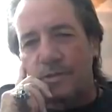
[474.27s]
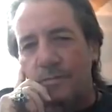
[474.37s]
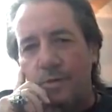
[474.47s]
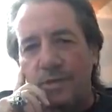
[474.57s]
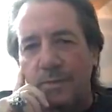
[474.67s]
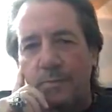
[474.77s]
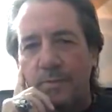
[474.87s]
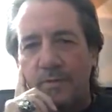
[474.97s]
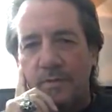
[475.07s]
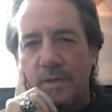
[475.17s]
a mud heap.
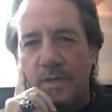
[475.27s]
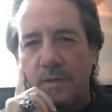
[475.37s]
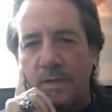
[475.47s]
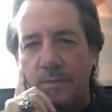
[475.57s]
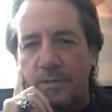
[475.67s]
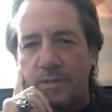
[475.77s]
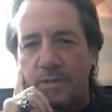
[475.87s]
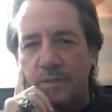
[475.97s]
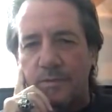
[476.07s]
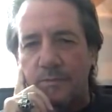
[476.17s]
It was
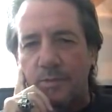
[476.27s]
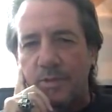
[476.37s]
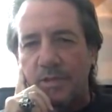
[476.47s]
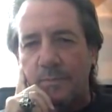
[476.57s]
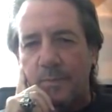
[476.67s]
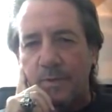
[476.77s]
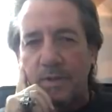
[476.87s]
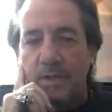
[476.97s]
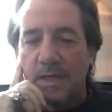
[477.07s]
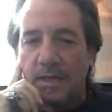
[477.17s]
a mud heap,
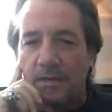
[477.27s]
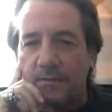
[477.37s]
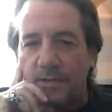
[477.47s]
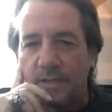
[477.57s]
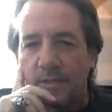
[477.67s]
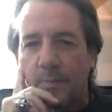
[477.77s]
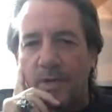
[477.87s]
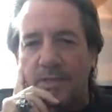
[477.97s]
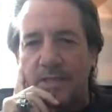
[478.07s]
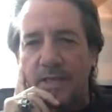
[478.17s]
and obviously the
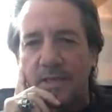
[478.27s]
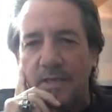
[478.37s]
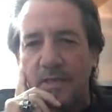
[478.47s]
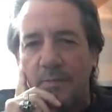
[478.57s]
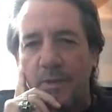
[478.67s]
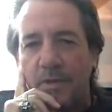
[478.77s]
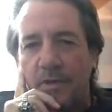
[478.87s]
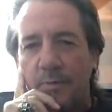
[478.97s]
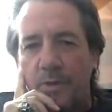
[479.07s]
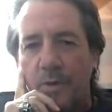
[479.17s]
pressure, a big
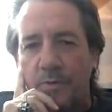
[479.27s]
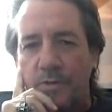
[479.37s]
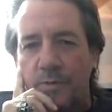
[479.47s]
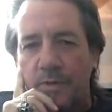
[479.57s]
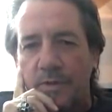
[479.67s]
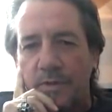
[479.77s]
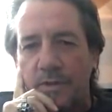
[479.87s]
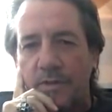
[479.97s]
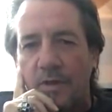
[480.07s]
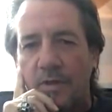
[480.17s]
club going to
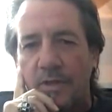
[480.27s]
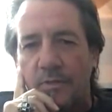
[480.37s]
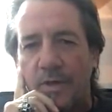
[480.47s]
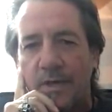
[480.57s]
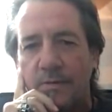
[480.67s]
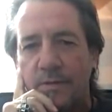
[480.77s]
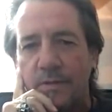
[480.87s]
a non-league ground,